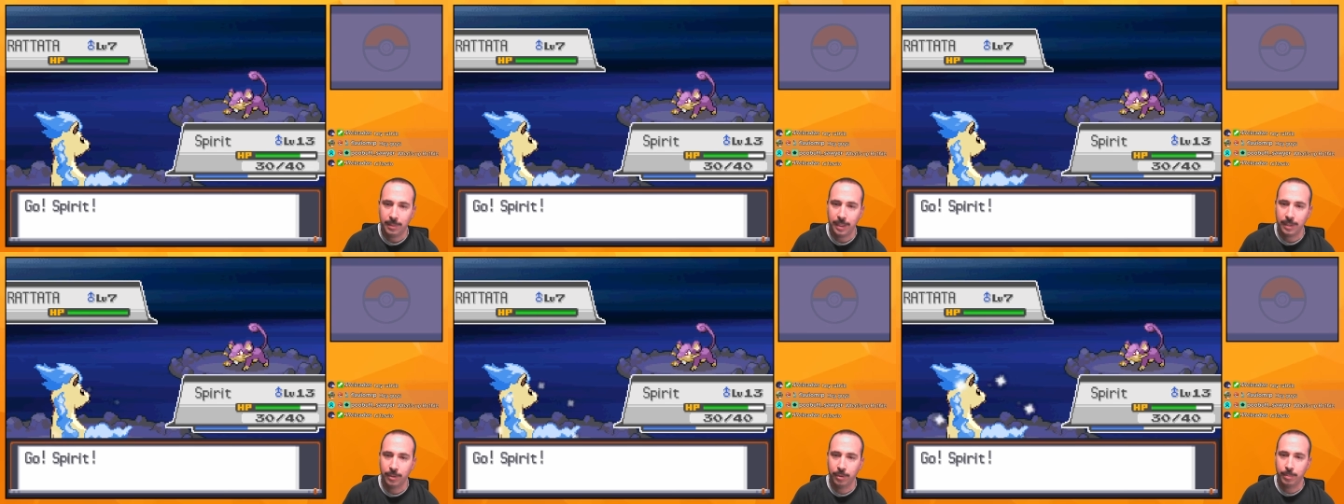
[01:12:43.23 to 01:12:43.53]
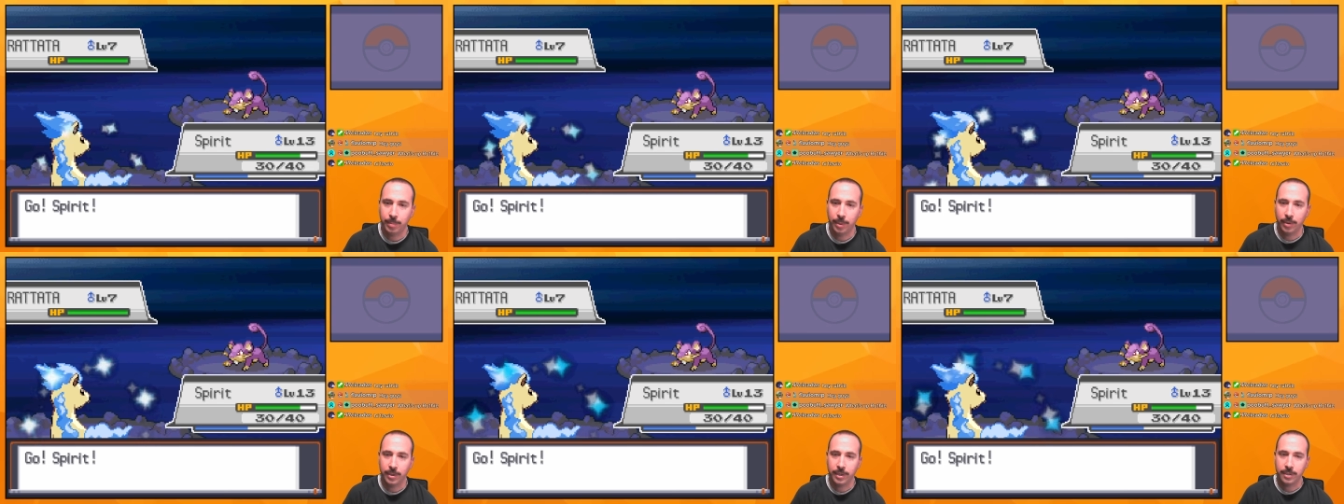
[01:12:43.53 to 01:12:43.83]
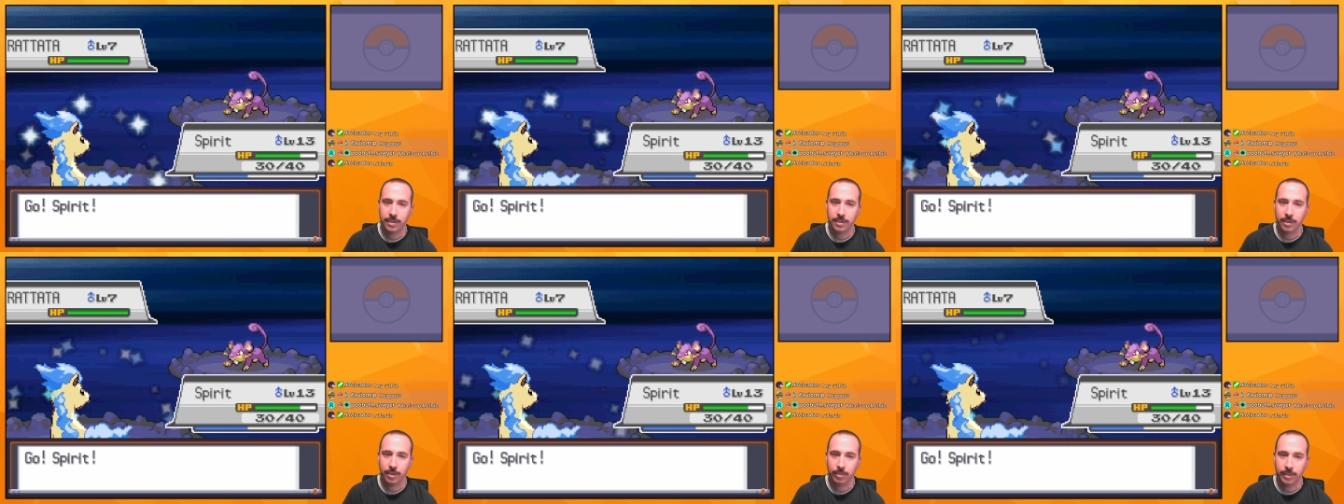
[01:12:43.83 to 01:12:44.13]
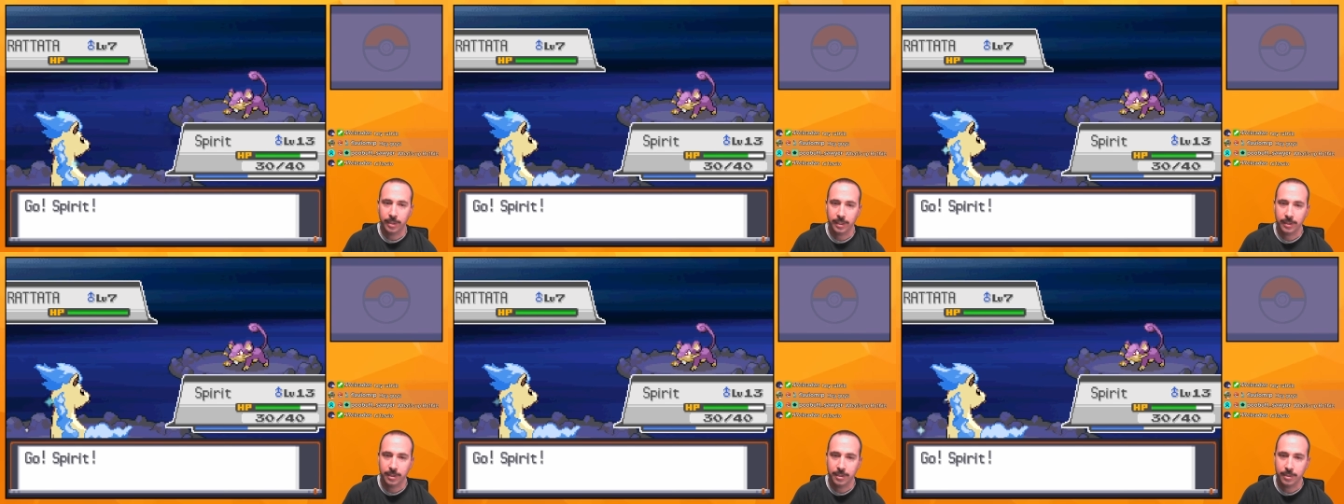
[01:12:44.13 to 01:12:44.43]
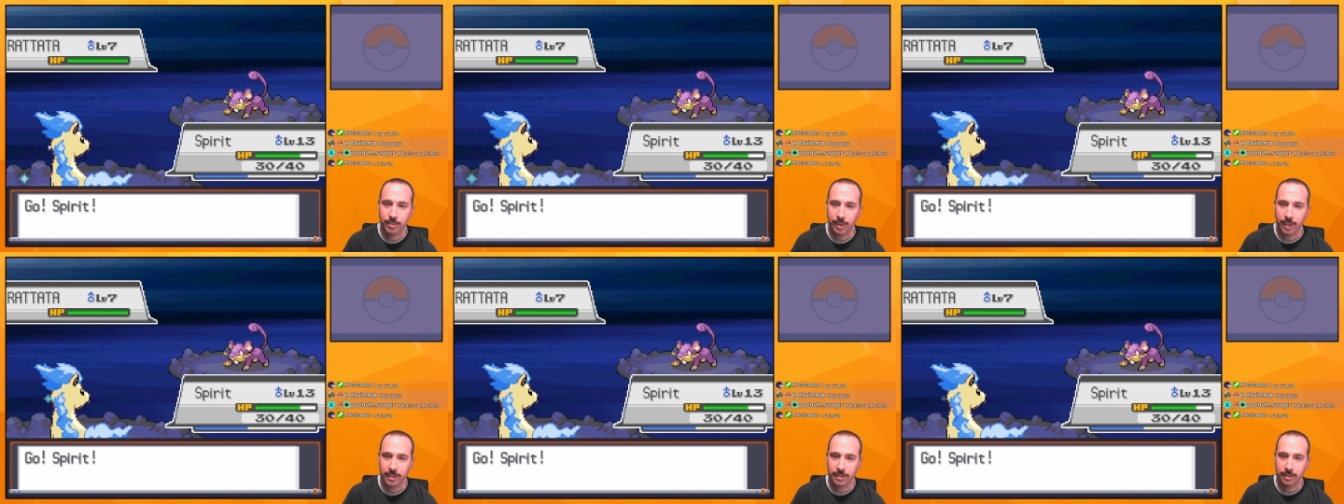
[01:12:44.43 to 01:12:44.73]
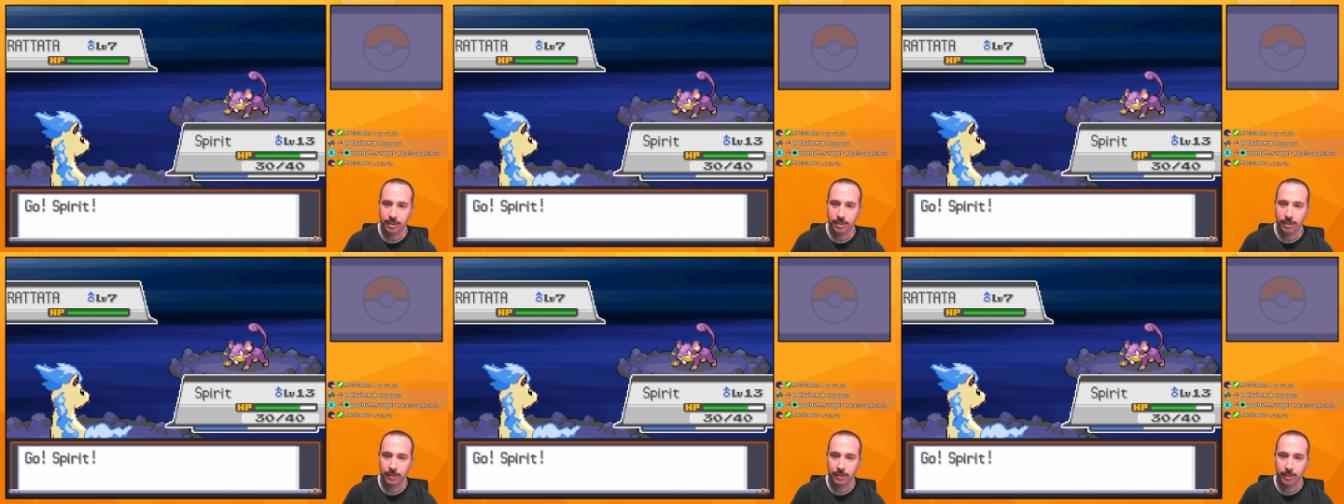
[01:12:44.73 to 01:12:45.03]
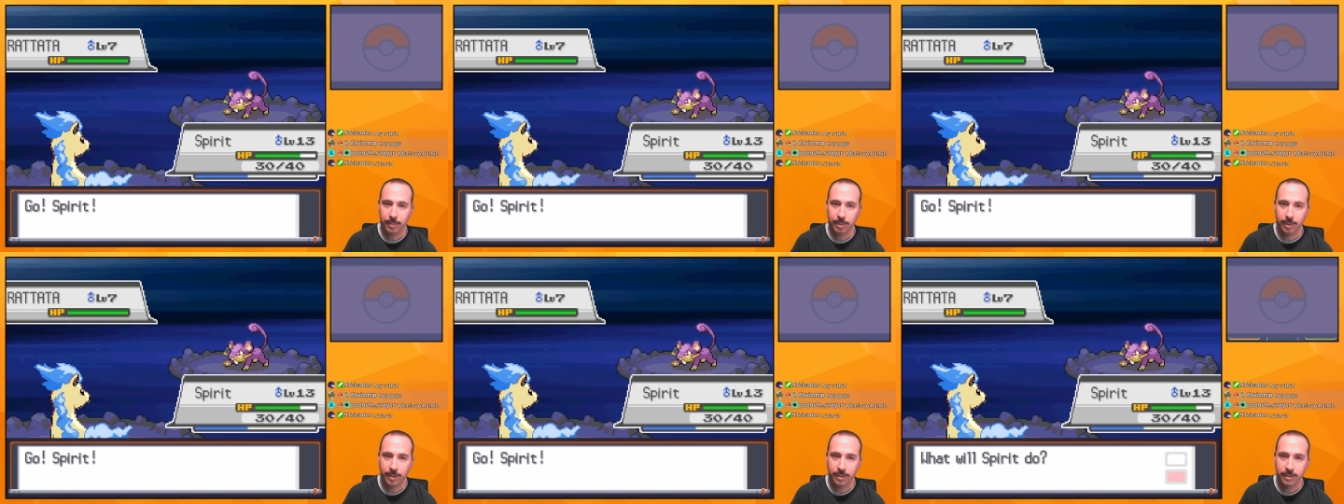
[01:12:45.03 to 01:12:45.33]
Little Pony just gonna kick these rats all over the
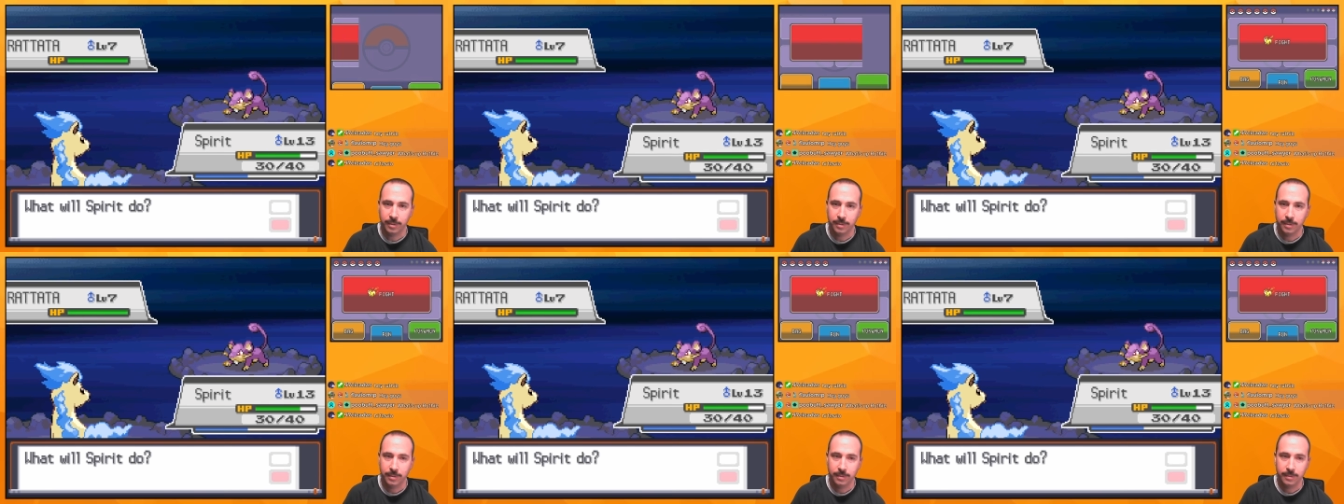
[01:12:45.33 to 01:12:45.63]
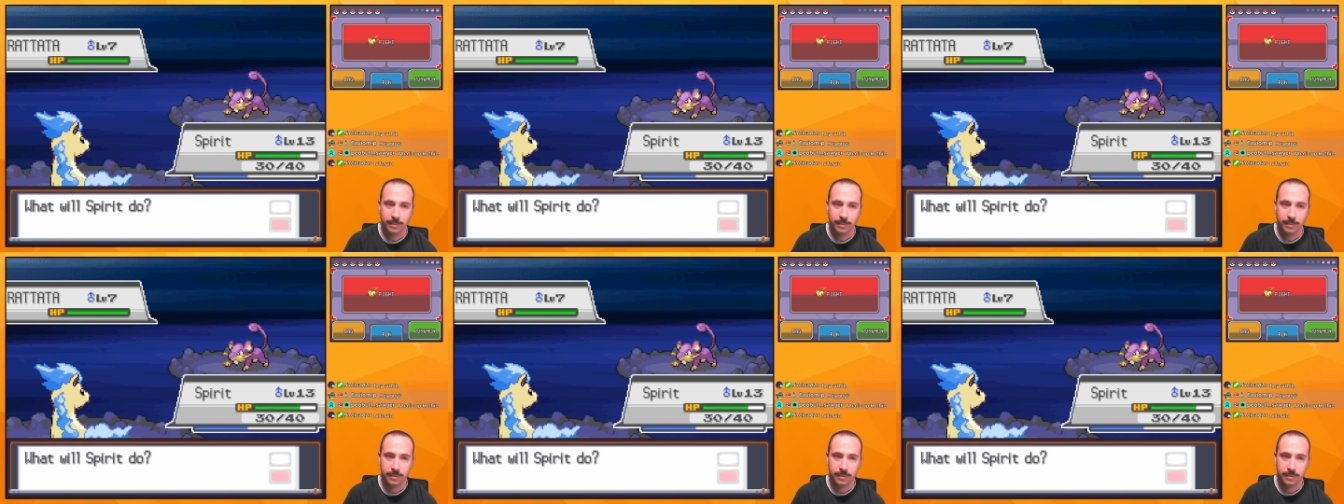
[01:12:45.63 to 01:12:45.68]
place.